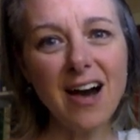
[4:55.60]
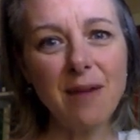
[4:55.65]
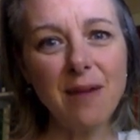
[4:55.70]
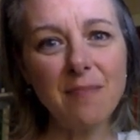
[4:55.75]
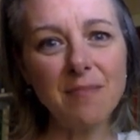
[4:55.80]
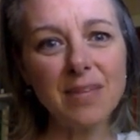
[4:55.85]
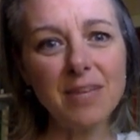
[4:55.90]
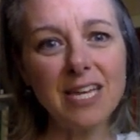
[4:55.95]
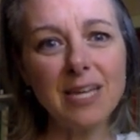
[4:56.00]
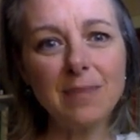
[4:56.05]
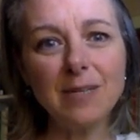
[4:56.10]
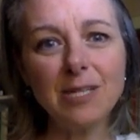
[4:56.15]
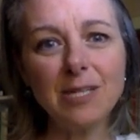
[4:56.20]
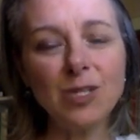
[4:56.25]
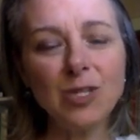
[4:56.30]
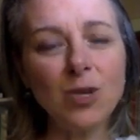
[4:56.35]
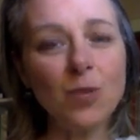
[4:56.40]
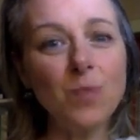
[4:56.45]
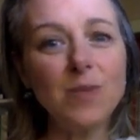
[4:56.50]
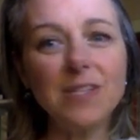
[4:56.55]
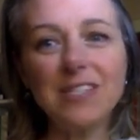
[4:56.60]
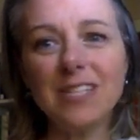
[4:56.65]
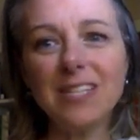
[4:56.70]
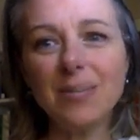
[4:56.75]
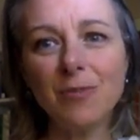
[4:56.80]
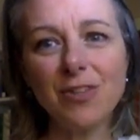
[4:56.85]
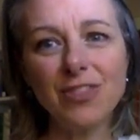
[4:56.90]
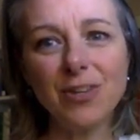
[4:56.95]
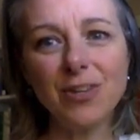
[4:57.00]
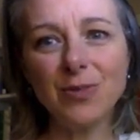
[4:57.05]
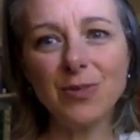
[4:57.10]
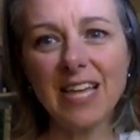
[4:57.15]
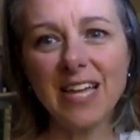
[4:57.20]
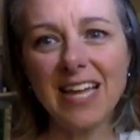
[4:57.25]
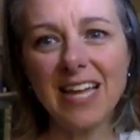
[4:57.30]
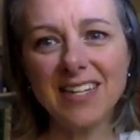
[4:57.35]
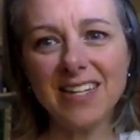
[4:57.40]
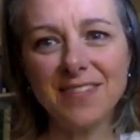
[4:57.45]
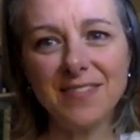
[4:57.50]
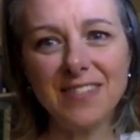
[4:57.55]
He'd be so busy with those
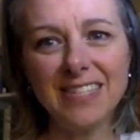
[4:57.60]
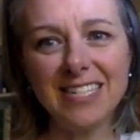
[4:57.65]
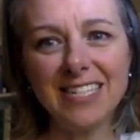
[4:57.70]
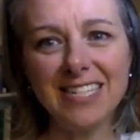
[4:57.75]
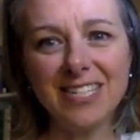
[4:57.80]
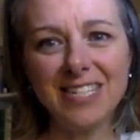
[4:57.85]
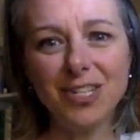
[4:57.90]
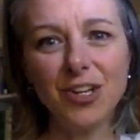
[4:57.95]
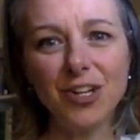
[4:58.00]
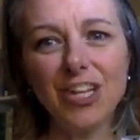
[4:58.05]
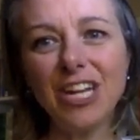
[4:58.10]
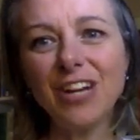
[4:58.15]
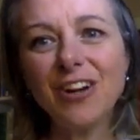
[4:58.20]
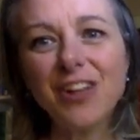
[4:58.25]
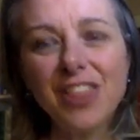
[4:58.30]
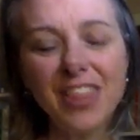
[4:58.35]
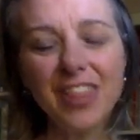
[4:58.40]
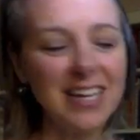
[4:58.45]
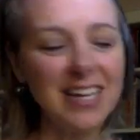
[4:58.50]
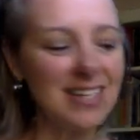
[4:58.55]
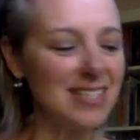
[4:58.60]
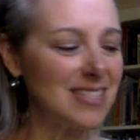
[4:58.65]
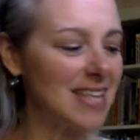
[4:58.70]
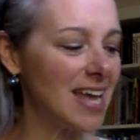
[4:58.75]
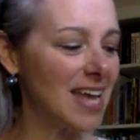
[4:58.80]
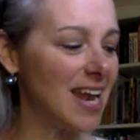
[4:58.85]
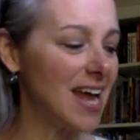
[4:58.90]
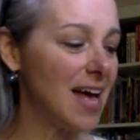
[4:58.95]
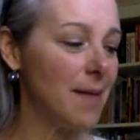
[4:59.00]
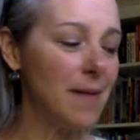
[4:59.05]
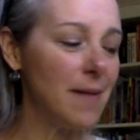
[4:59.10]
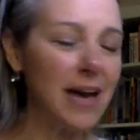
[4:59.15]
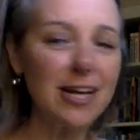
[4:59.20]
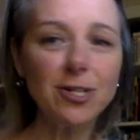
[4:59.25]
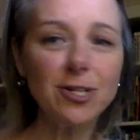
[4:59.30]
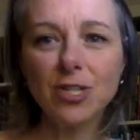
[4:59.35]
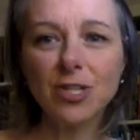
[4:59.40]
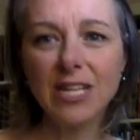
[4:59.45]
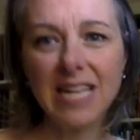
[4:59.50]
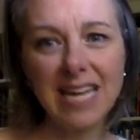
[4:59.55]
end of senior year things that I'm
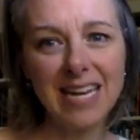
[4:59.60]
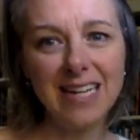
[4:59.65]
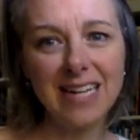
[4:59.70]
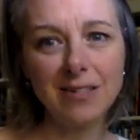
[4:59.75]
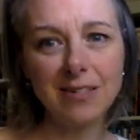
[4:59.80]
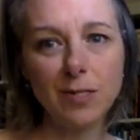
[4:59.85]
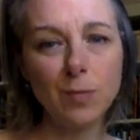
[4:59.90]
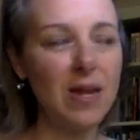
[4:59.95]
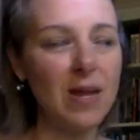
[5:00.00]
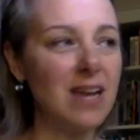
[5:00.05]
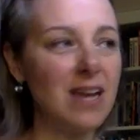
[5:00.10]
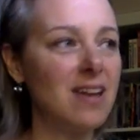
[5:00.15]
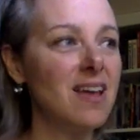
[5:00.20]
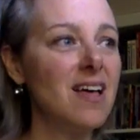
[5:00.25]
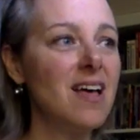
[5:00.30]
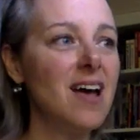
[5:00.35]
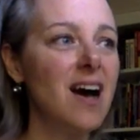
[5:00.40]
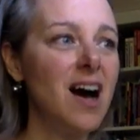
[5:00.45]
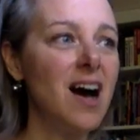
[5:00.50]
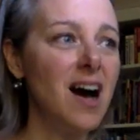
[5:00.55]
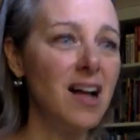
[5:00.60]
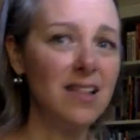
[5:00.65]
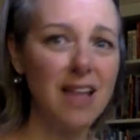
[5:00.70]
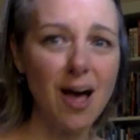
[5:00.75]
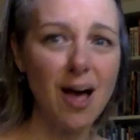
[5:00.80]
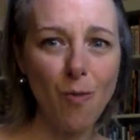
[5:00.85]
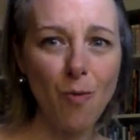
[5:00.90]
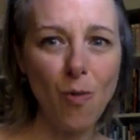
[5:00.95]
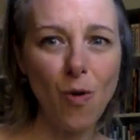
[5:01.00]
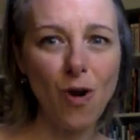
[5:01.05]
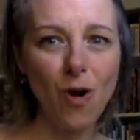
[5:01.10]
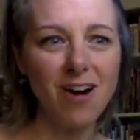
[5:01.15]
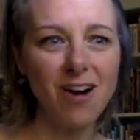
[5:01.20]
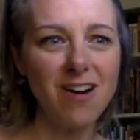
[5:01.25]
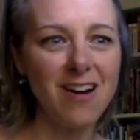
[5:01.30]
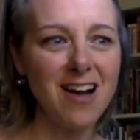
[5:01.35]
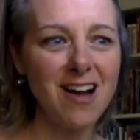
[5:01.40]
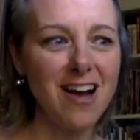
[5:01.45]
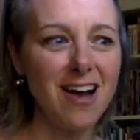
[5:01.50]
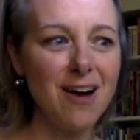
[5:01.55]
actually getting to spend a lot more
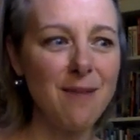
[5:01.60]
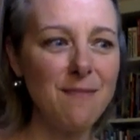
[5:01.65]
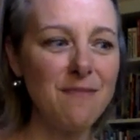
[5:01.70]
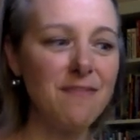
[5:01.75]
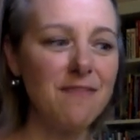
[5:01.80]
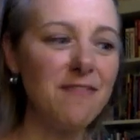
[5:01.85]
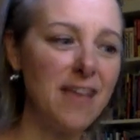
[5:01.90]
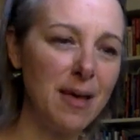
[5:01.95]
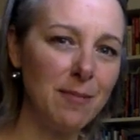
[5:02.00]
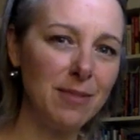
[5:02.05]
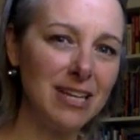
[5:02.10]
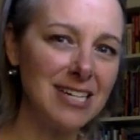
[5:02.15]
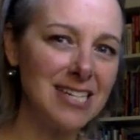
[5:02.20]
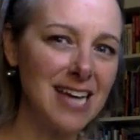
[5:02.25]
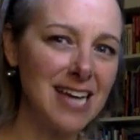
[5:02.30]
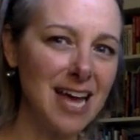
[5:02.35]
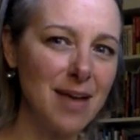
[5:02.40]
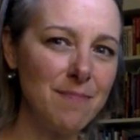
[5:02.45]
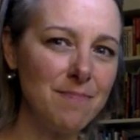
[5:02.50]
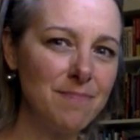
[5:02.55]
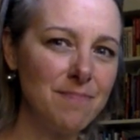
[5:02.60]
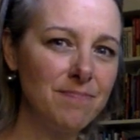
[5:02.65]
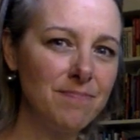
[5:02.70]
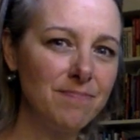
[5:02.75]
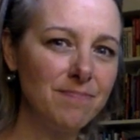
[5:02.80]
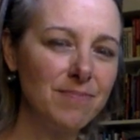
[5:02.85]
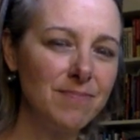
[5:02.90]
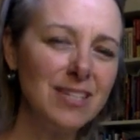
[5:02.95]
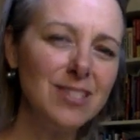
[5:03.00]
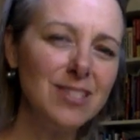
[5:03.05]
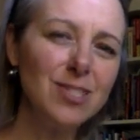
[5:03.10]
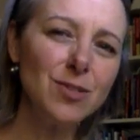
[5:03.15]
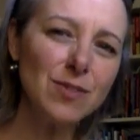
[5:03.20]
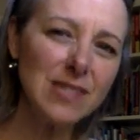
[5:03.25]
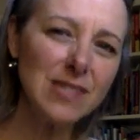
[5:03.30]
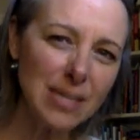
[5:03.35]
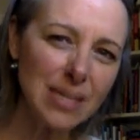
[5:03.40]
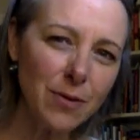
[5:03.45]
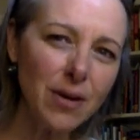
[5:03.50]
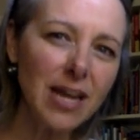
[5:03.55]
family time. So, you
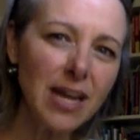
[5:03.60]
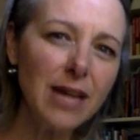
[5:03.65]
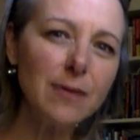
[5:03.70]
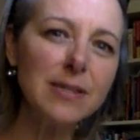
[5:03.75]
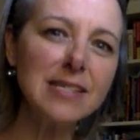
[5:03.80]
see what I was